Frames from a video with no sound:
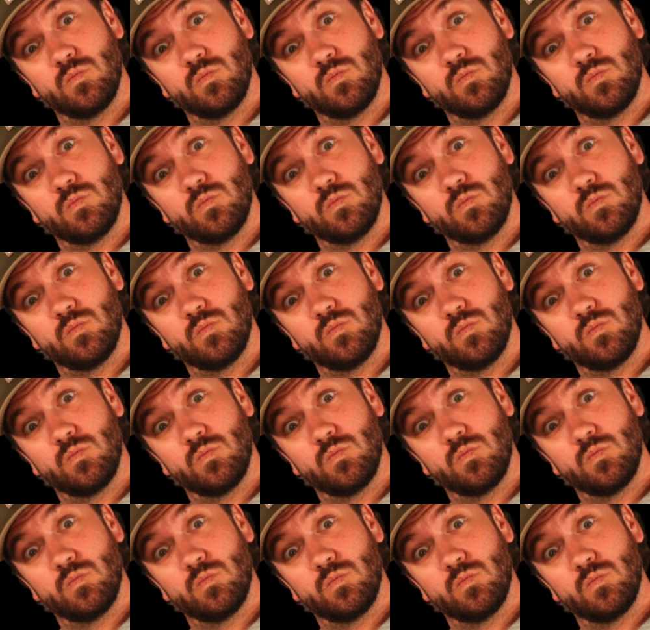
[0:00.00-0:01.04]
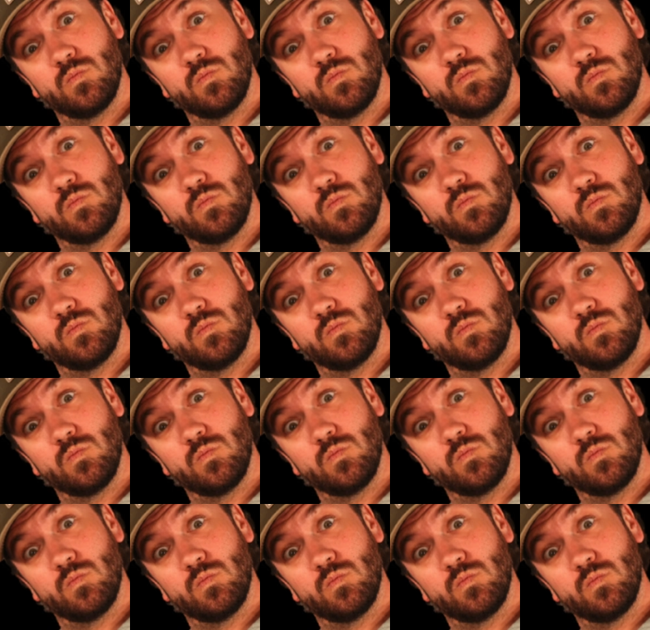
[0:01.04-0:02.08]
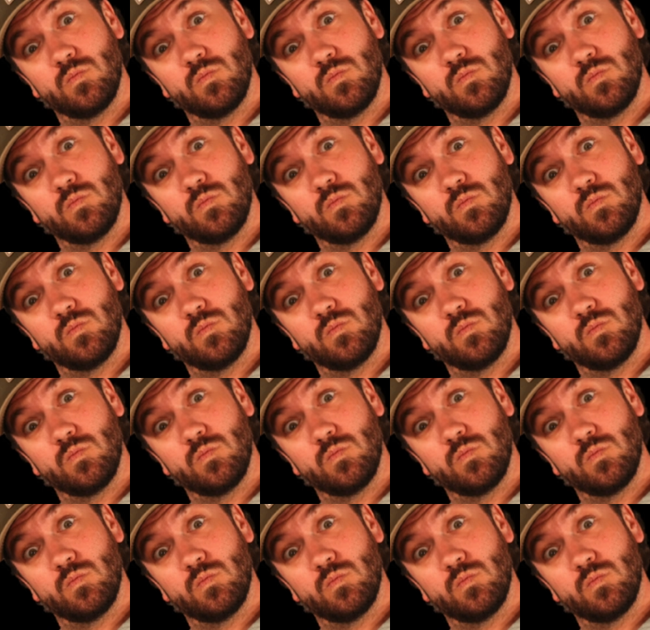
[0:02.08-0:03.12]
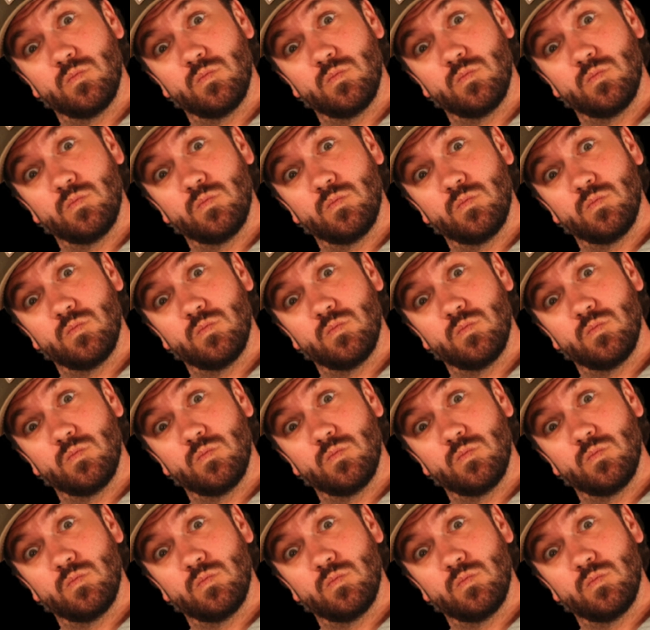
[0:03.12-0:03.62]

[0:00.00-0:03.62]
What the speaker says: Nobody speaks.